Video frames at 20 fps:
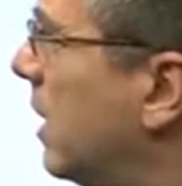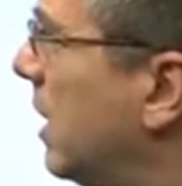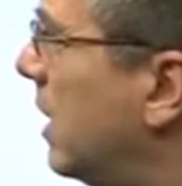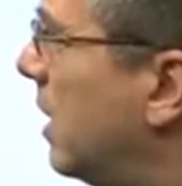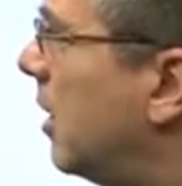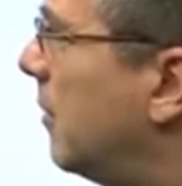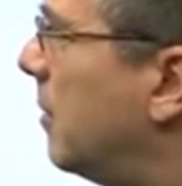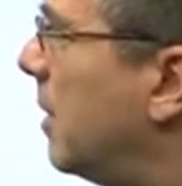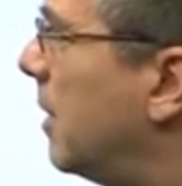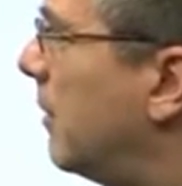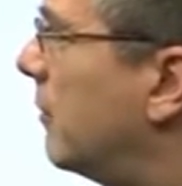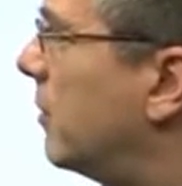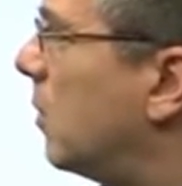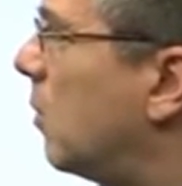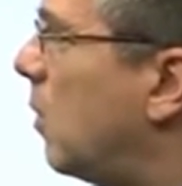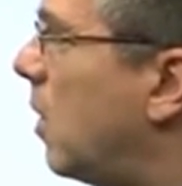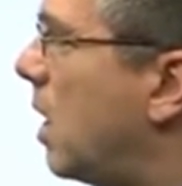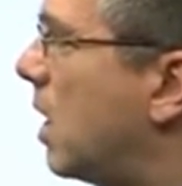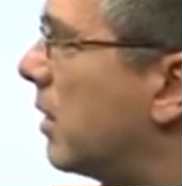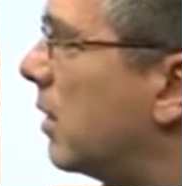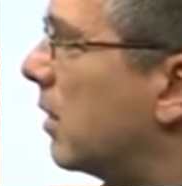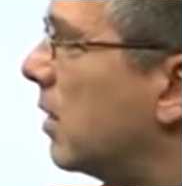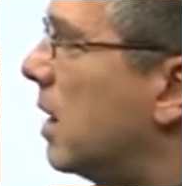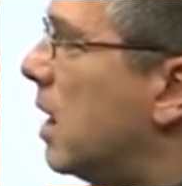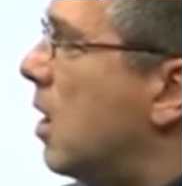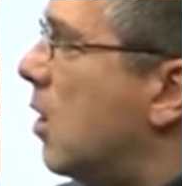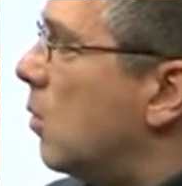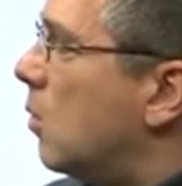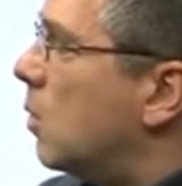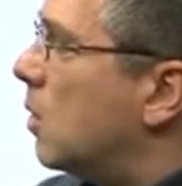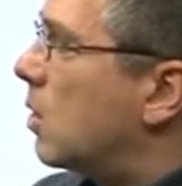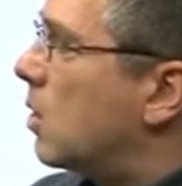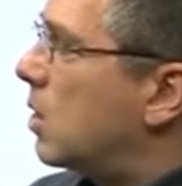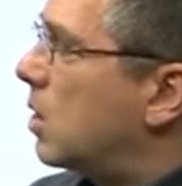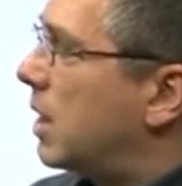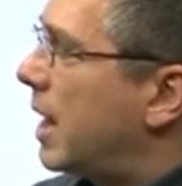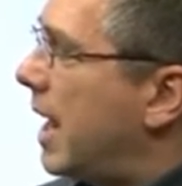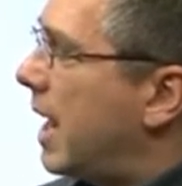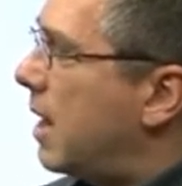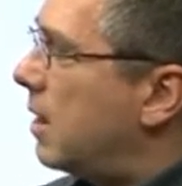They usually are
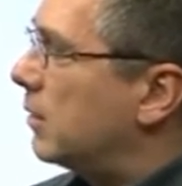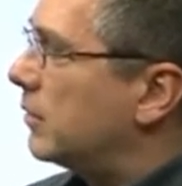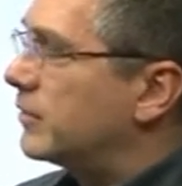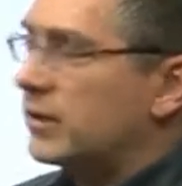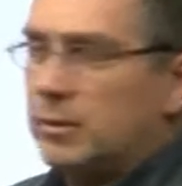called